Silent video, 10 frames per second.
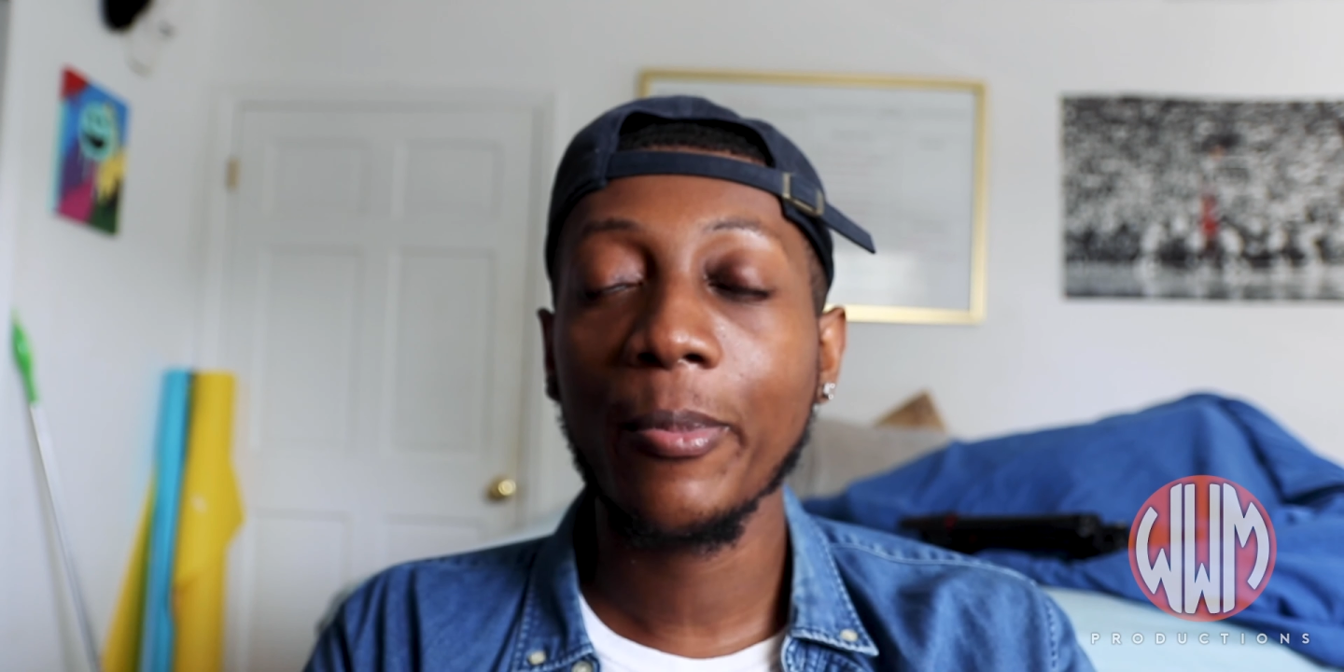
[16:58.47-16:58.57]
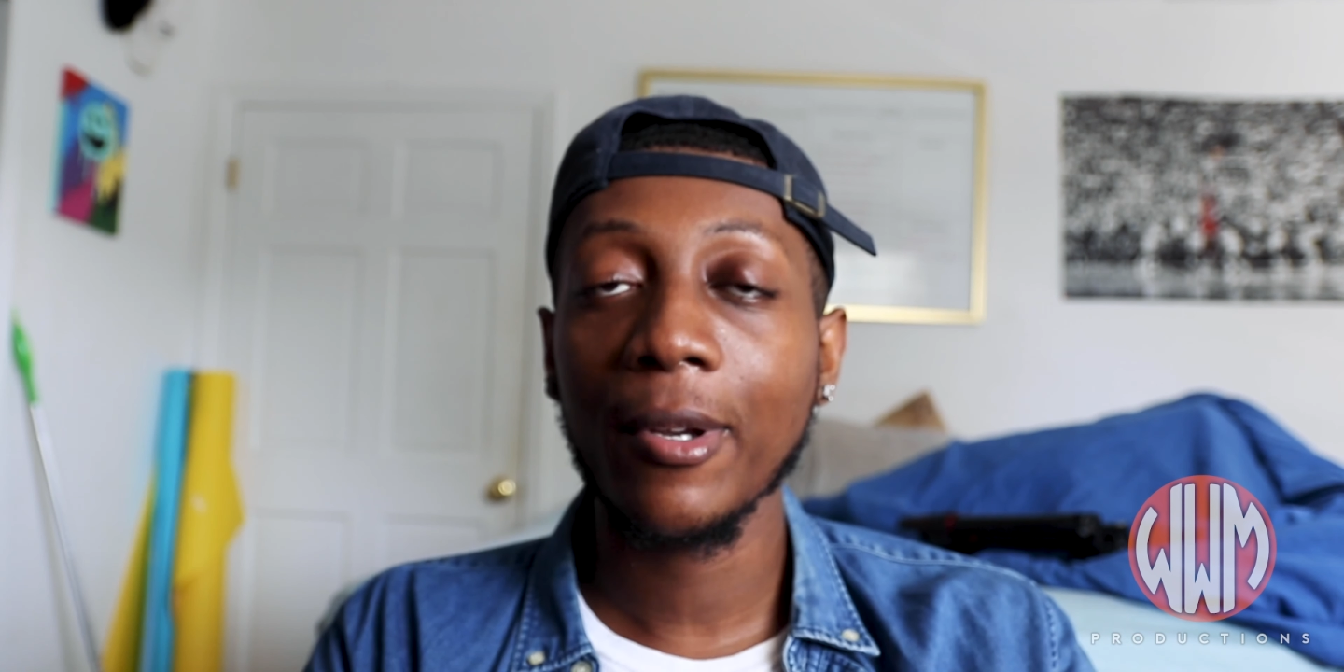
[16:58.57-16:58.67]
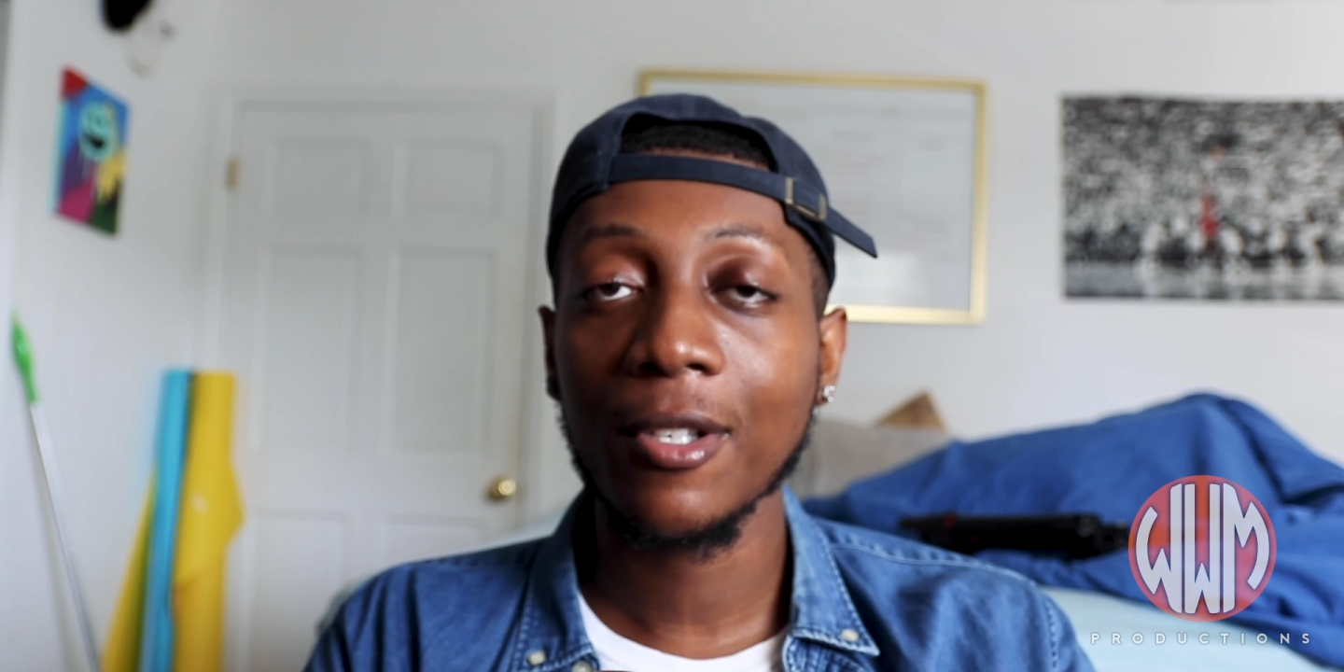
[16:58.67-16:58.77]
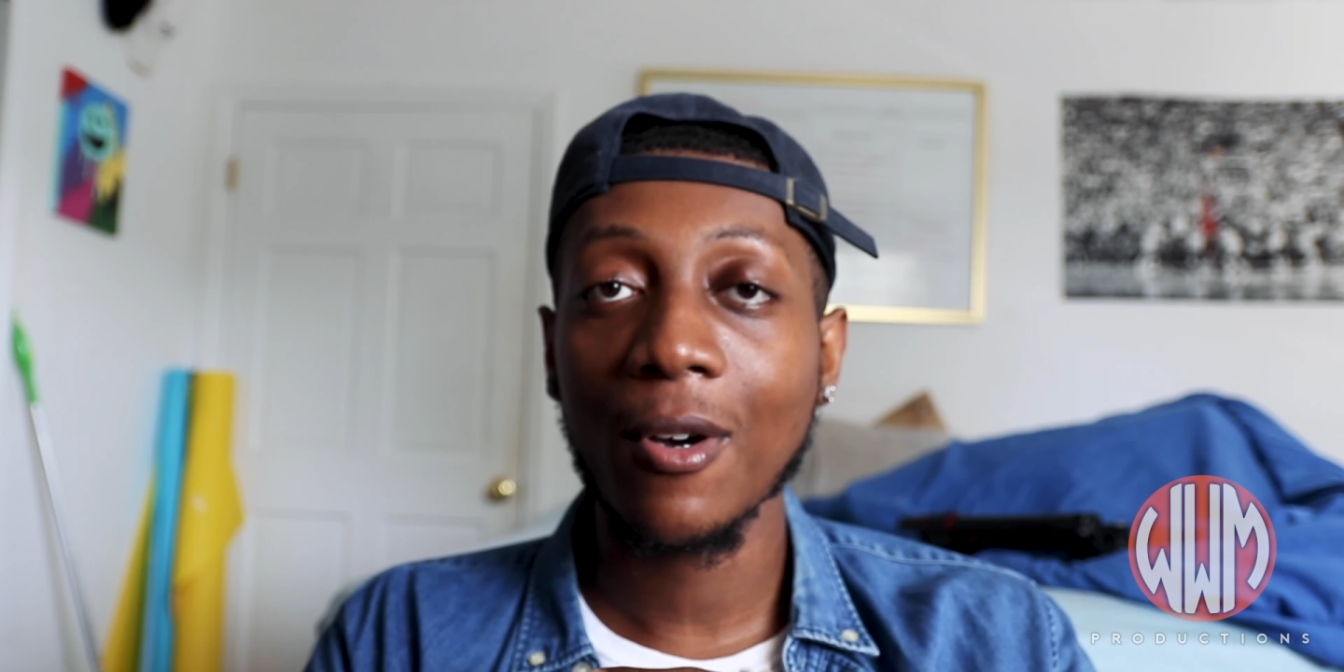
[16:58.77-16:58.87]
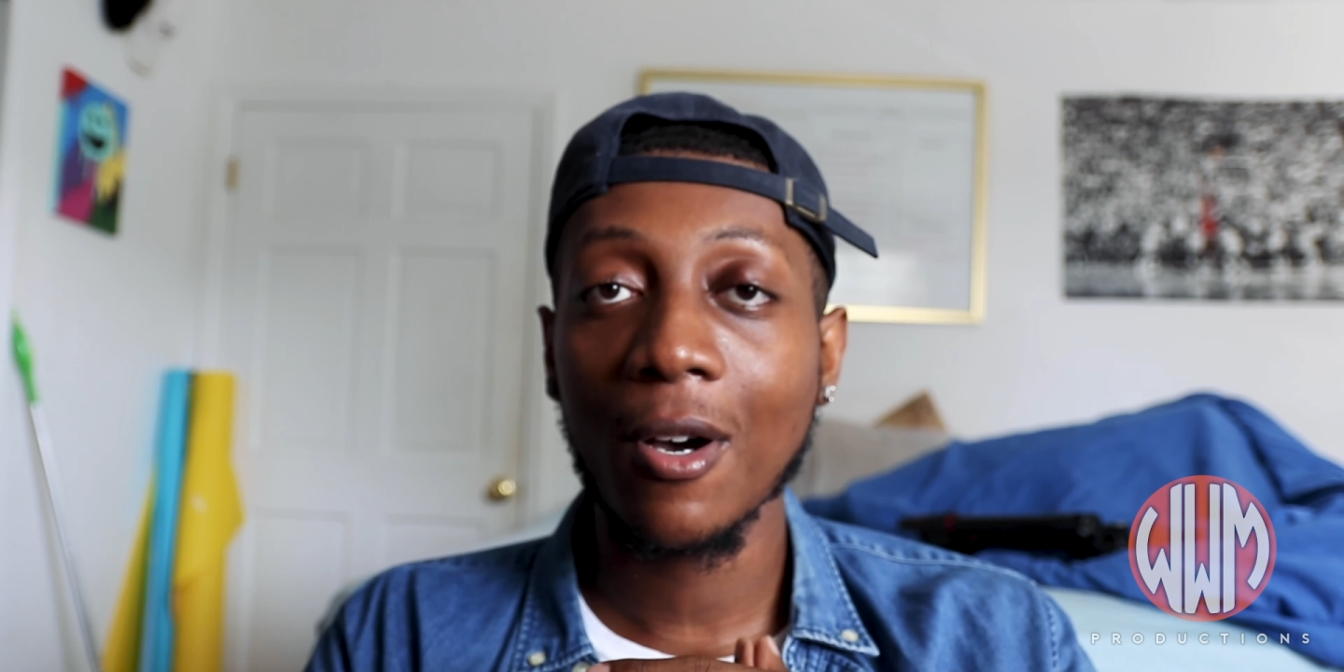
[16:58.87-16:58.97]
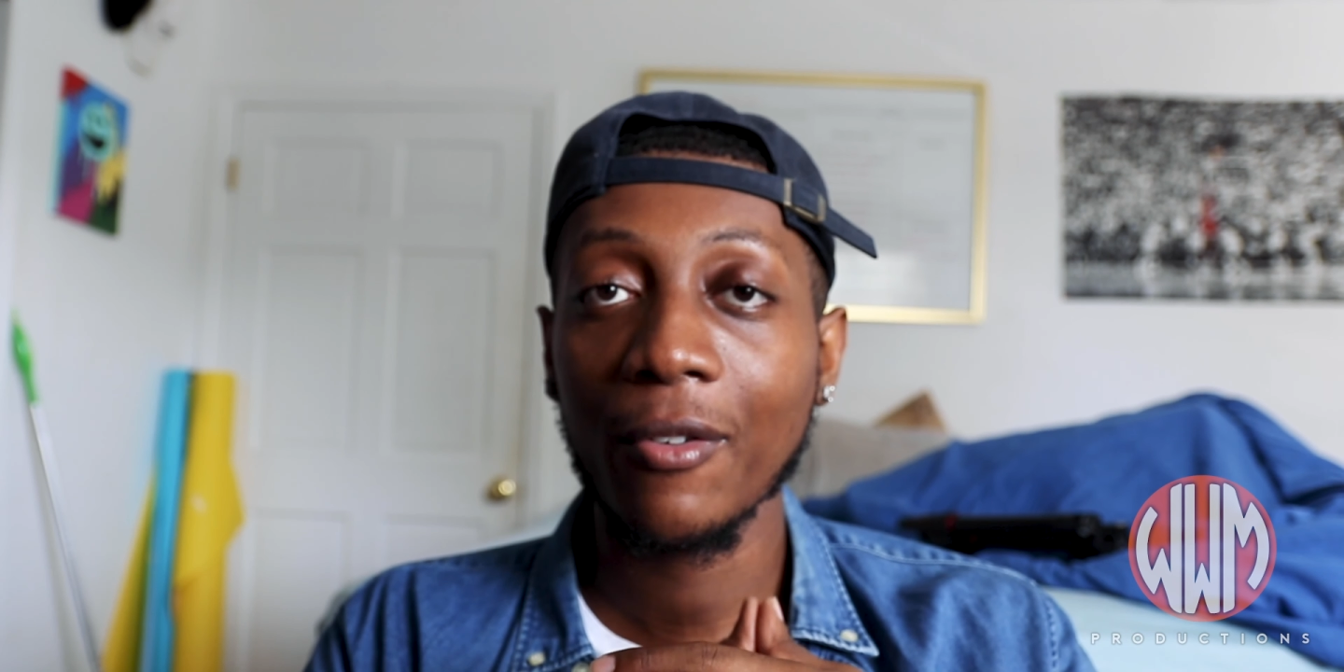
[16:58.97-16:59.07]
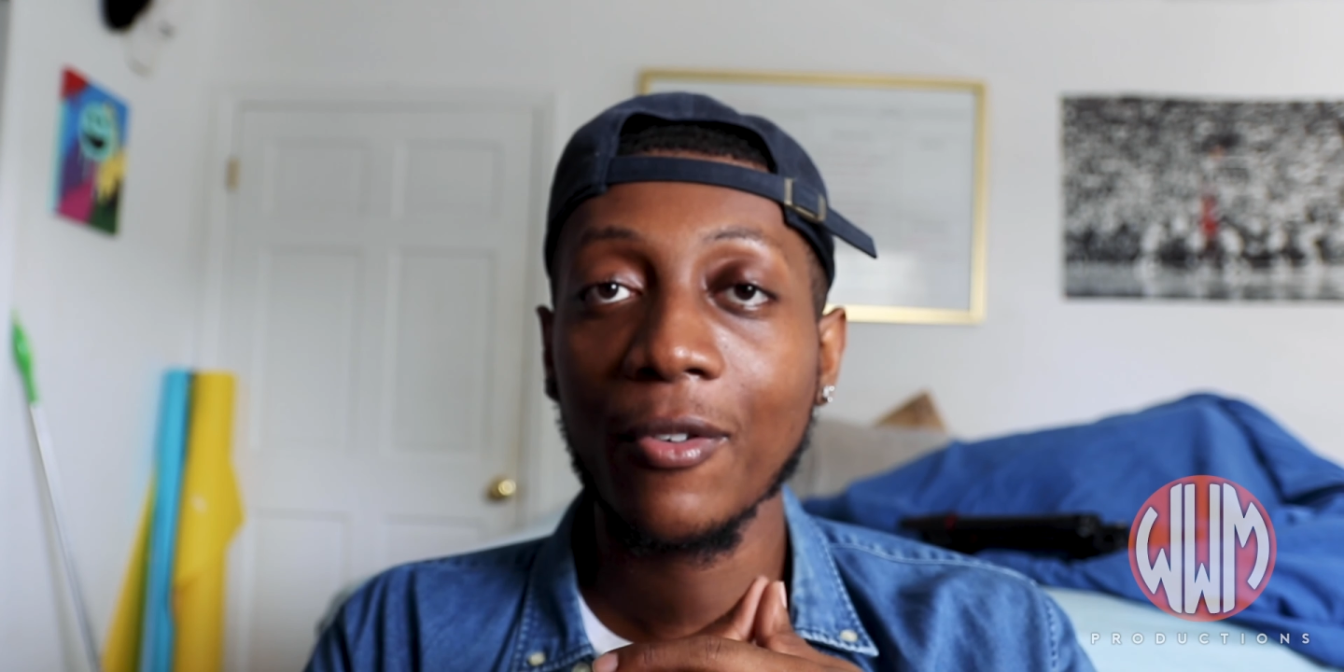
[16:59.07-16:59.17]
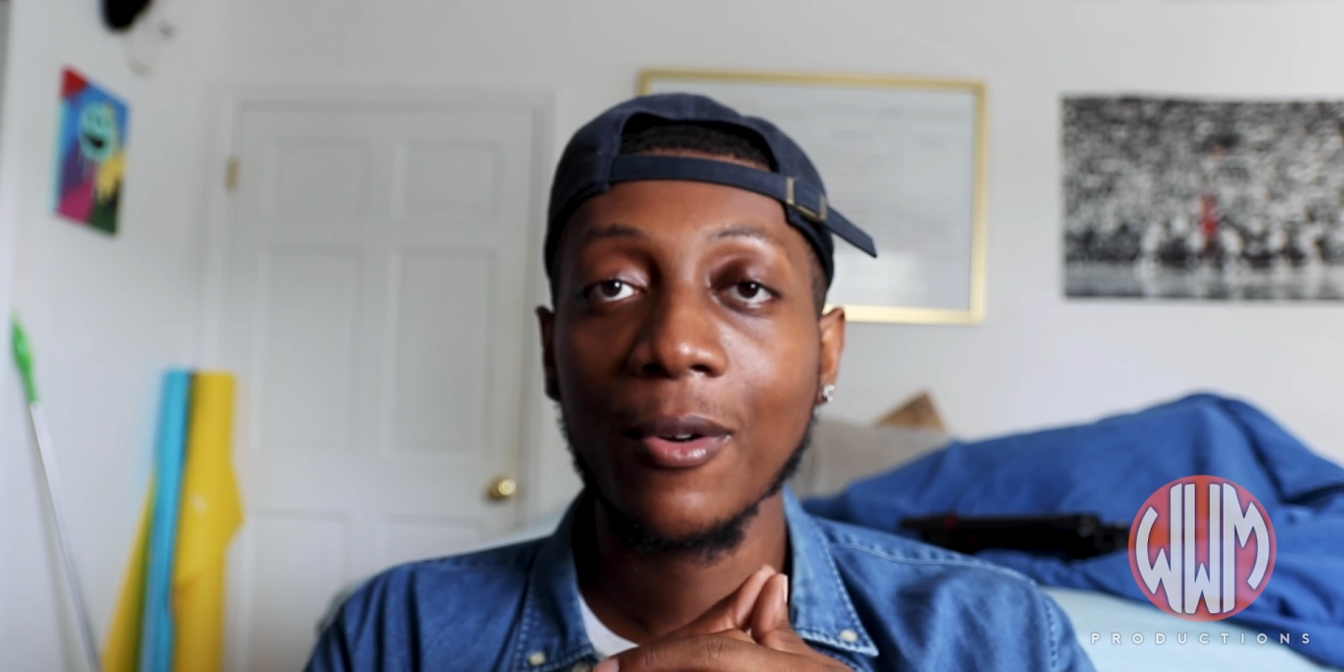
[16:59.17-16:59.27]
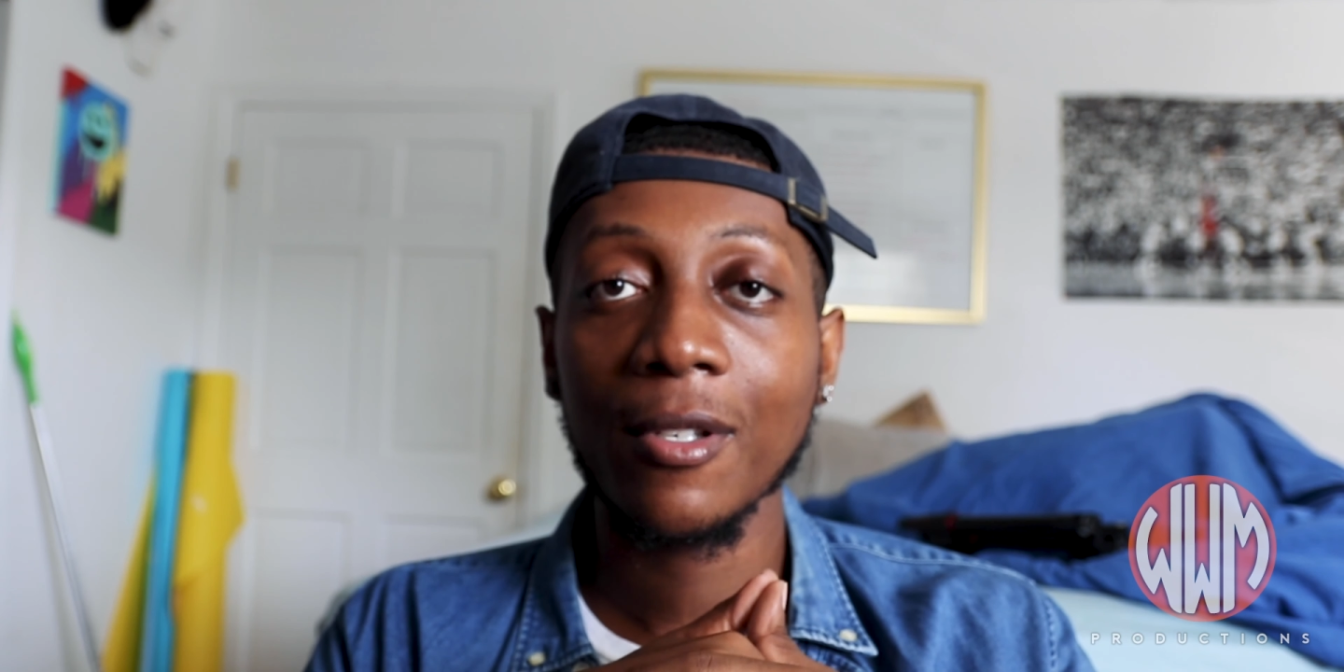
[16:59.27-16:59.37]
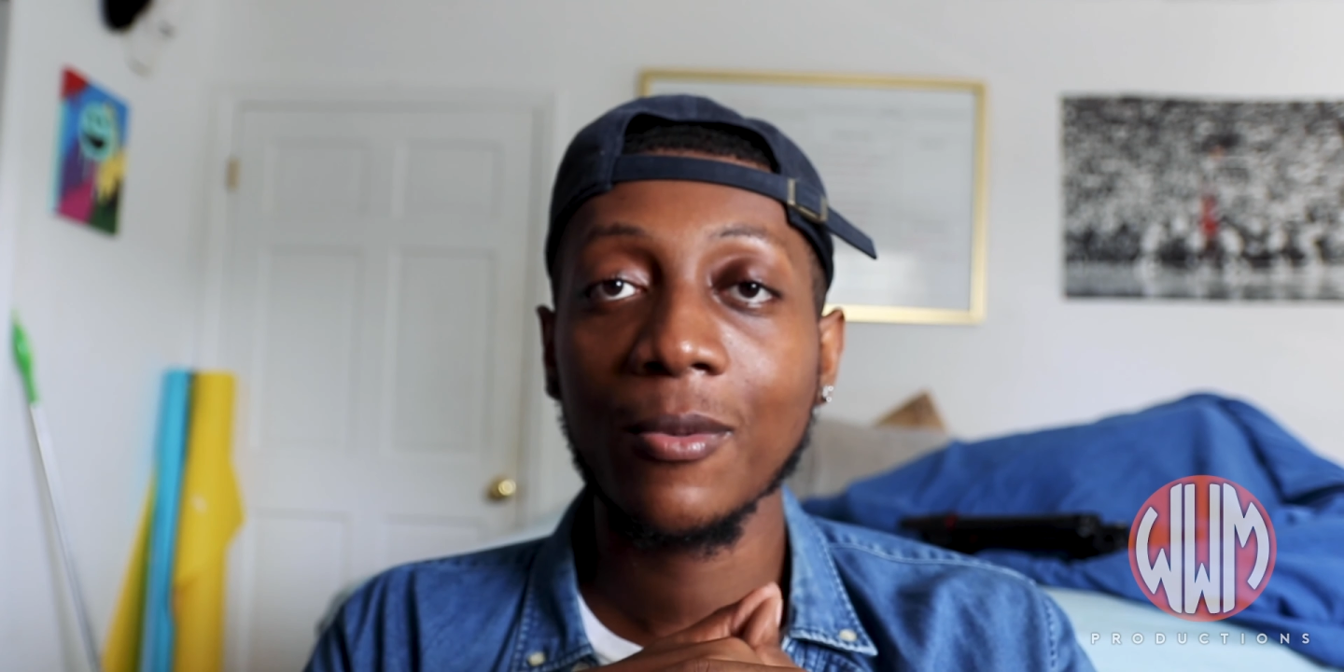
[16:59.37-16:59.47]
pixel
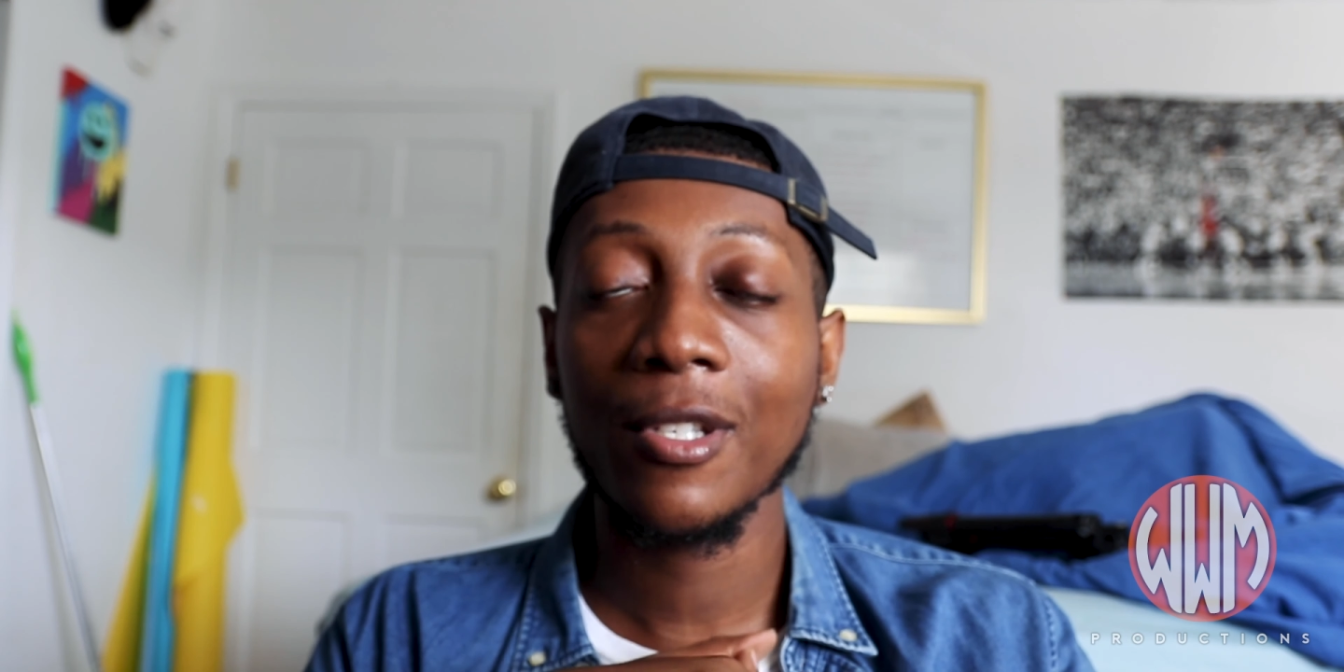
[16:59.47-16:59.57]
autofocus,